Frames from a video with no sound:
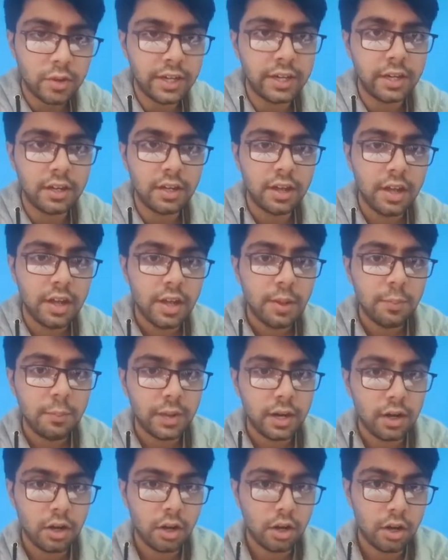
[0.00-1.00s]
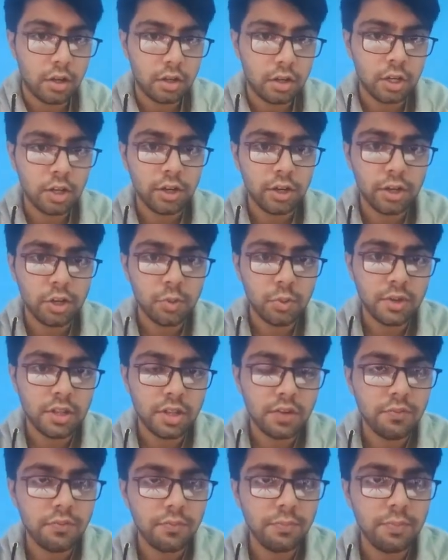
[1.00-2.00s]
write. But no,
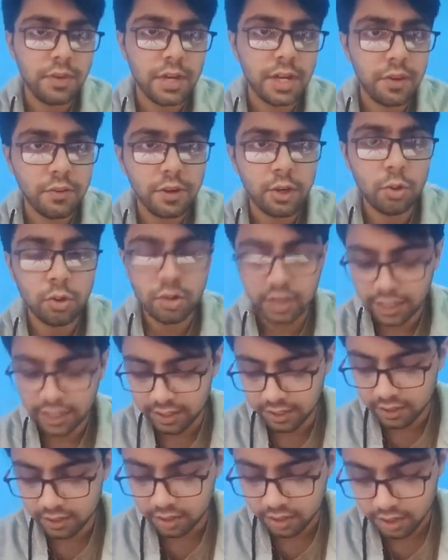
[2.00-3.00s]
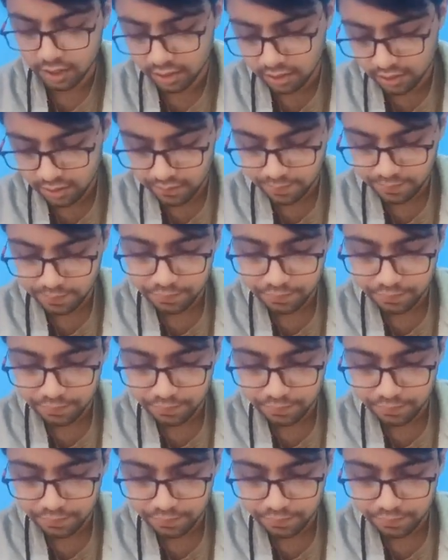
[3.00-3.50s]
incubation period we don't write in this case.